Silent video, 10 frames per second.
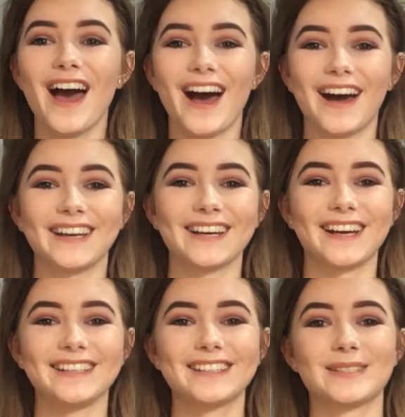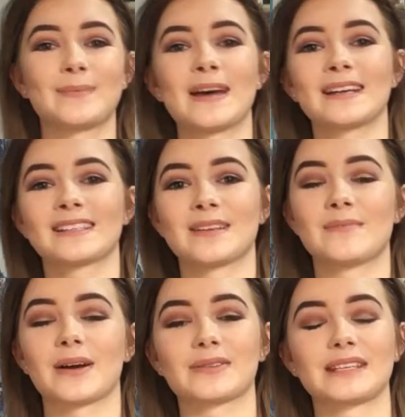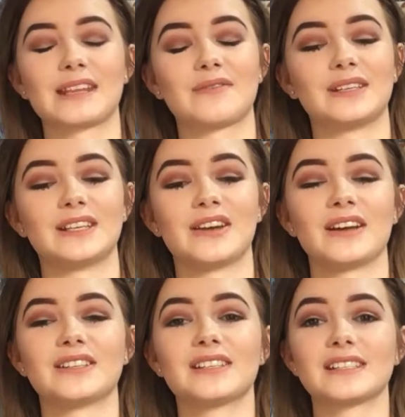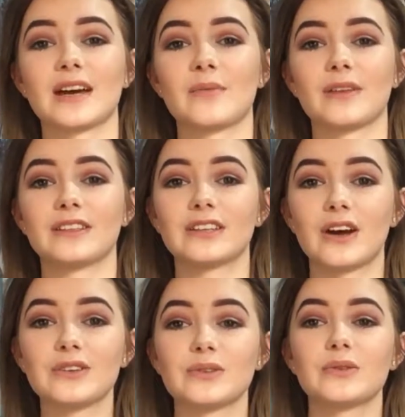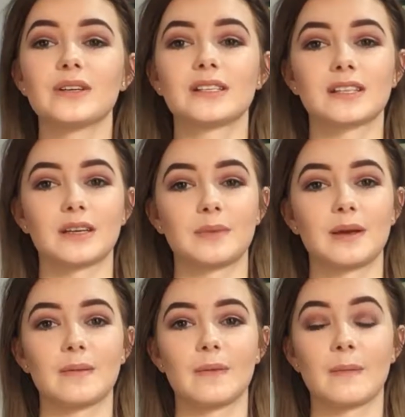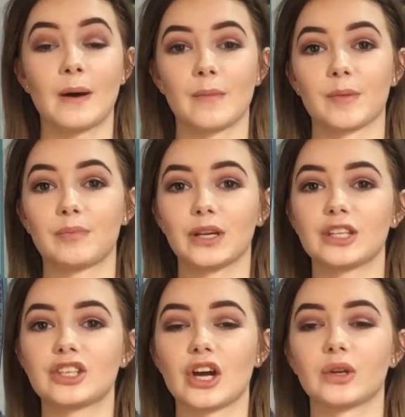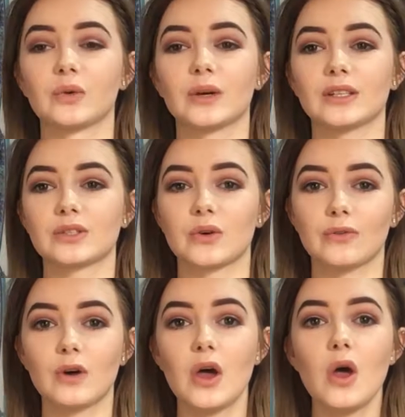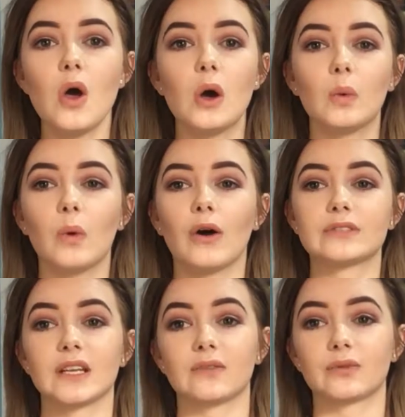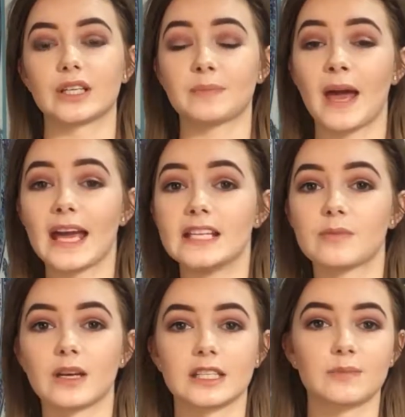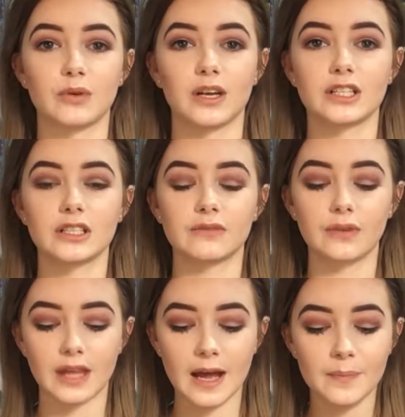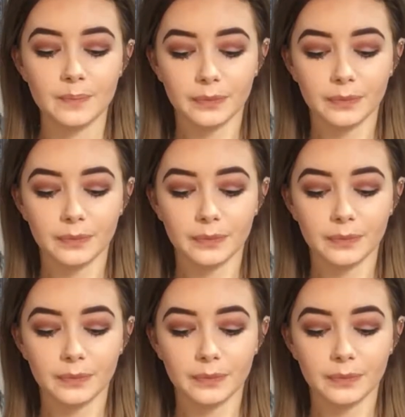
Hi guys, it's Bex. I'm back with another video. As you can tell by the title, it's going to be about my bullet journal and sort of what I've done for each page and my inspiration for that.